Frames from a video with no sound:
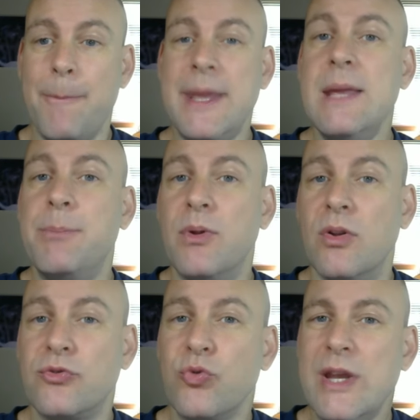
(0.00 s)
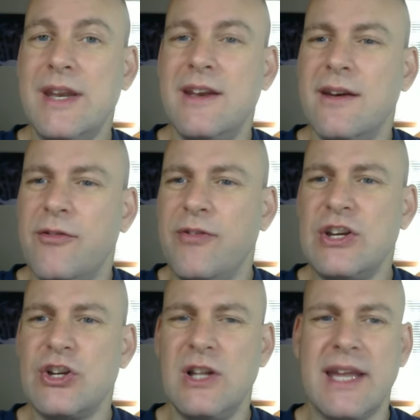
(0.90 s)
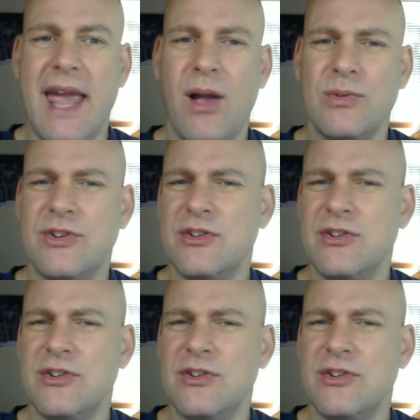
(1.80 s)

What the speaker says: People treated in official accounts